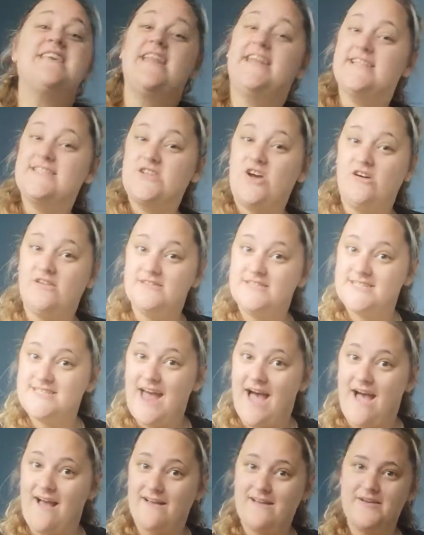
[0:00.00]
and it's called
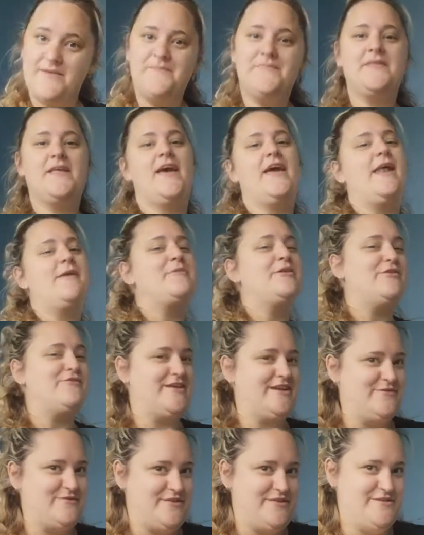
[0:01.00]
Stuck. And I'm gonna
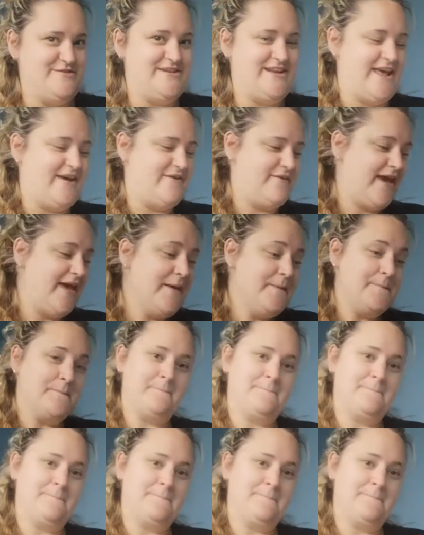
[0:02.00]
read it with you today, okay?